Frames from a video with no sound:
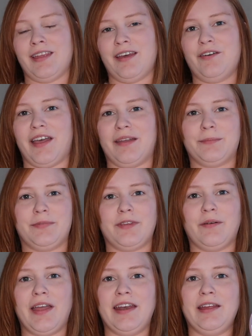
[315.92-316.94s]
Okay, so
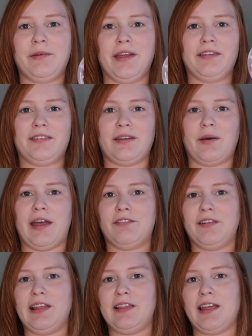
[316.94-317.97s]
anyway, so I
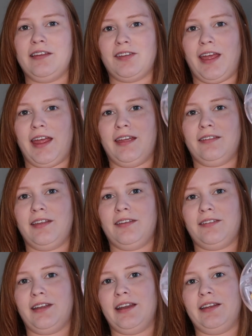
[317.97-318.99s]
really like to hang this
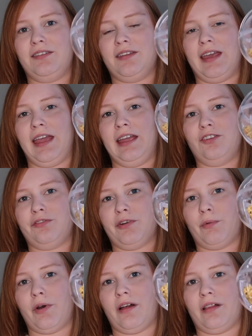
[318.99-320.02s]
in his cage
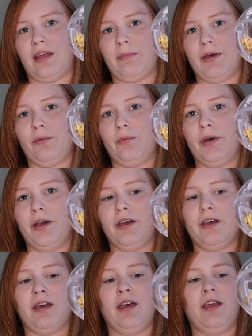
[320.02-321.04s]
for while I'm at
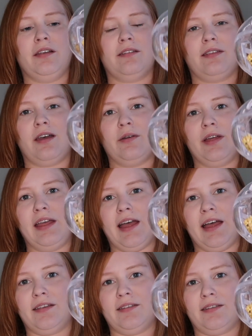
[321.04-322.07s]
work. so he
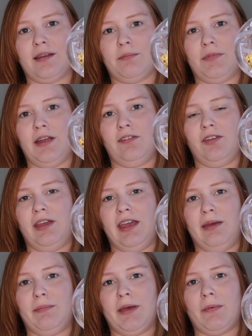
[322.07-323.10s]
has something to
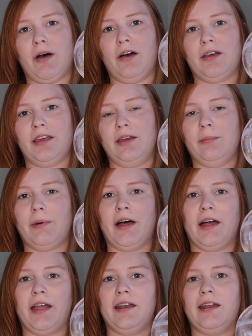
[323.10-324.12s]
keep him
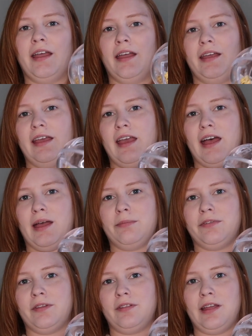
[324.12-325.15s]
occupied. He
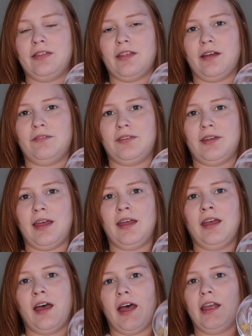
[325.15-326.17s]
absolutely loves it.
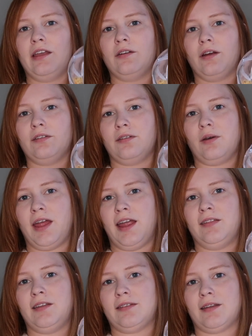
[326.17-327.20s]
I could also
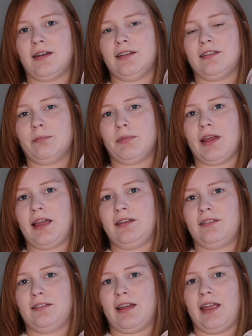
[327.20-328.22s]
hang this on his play
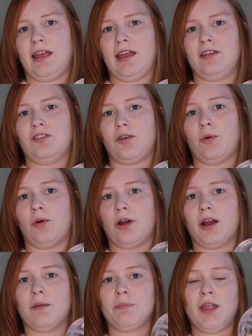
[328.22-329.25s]
stand, or